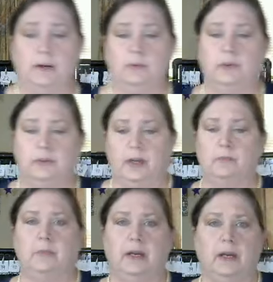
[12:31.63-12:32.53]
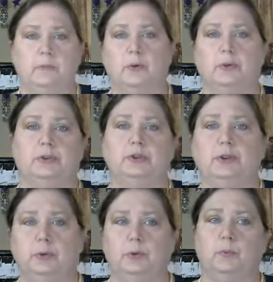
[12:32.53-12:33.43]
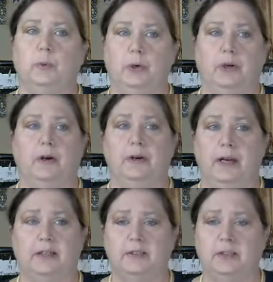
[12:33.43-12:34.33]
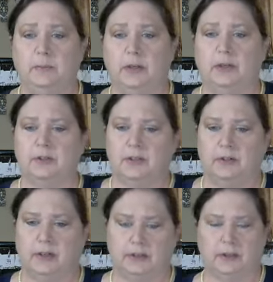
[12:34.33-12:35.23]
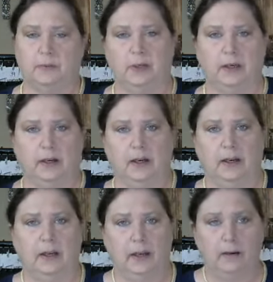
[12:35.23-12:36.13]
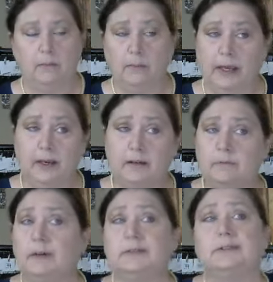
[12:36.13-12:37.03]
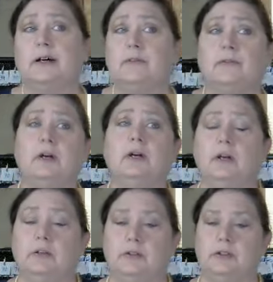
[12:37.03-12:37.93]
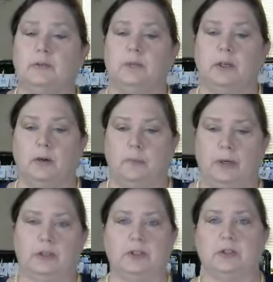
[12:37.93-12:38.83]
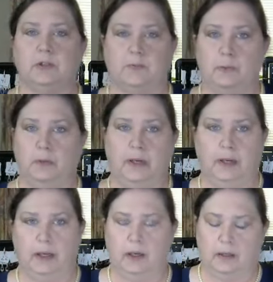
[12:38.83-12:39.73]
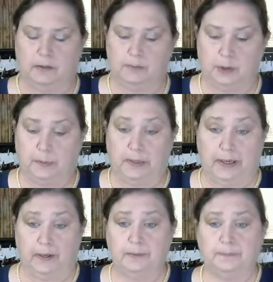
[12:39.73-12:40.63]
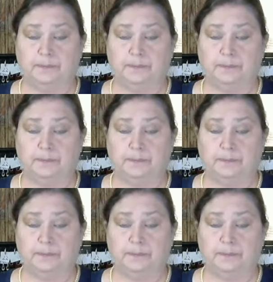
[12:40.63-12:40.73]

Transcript: will not be able to put on Etsy because they're not something I handmade myself. They're something I purchased from a supplier.